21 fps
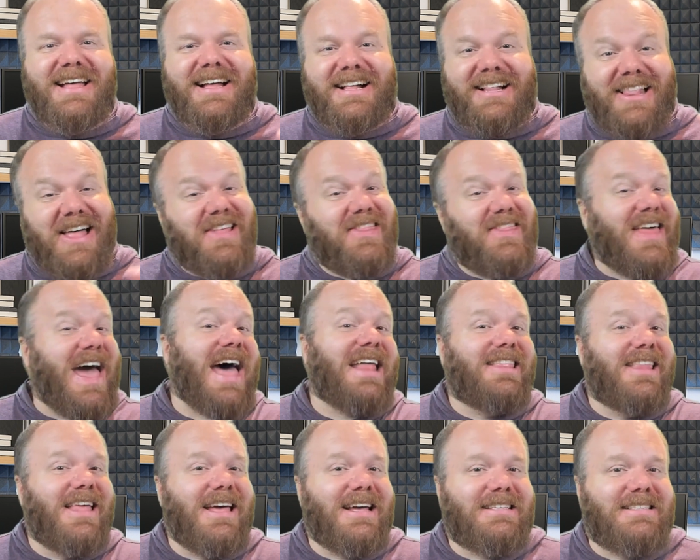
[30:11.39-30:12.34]
Click that
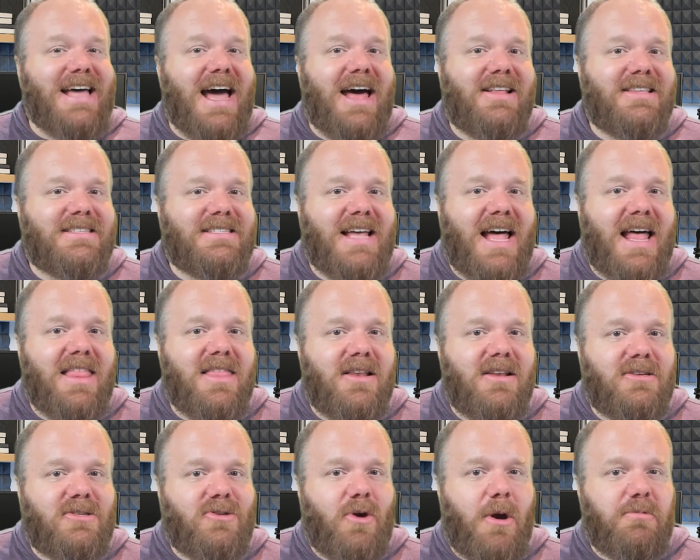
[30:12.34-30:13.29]
link down inside of the
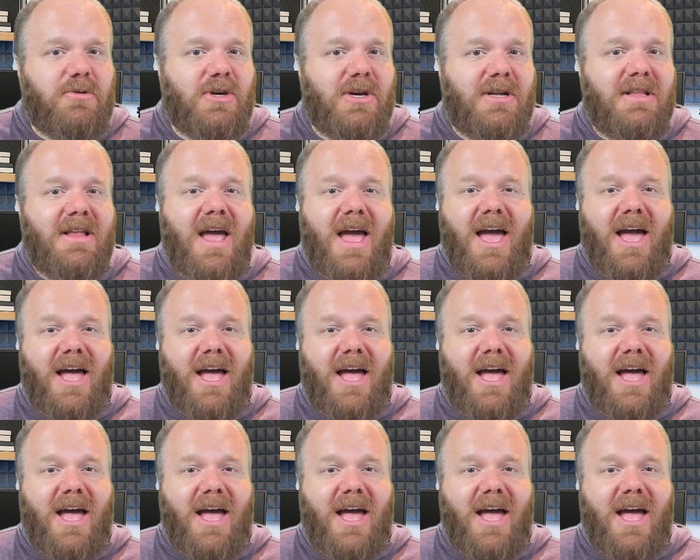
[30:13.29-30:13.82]
description